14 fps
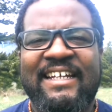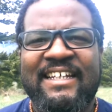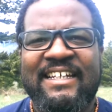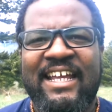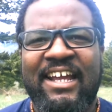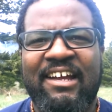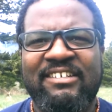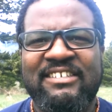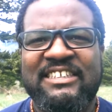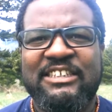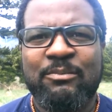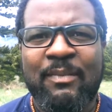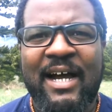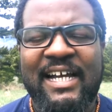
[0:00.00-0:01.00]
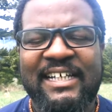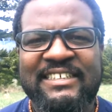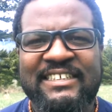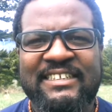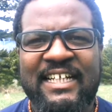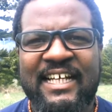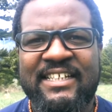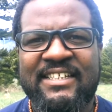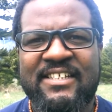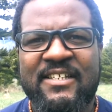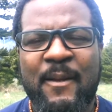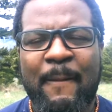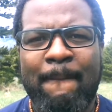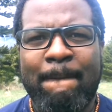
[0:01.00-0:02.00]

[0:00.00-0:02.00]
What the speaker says: can guarantee my success.